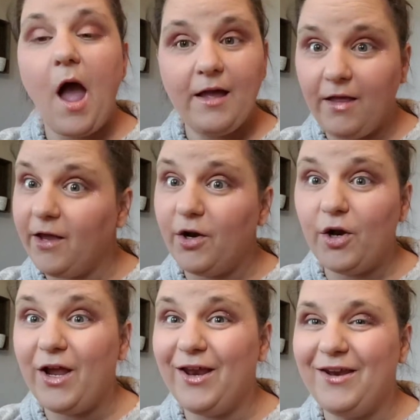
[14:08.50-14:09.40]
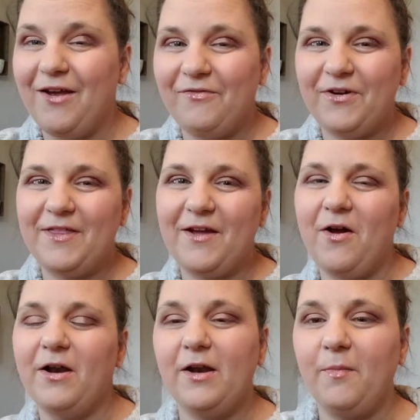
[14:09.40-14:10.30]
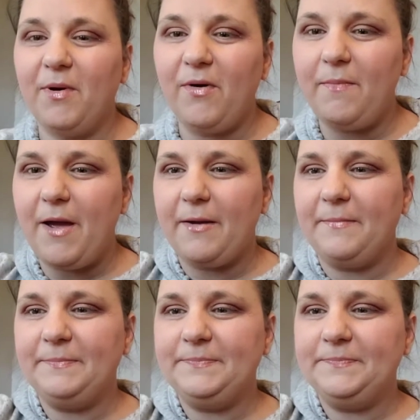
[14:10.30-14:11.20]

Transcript: eyeliner and everything on, and I'll be right back.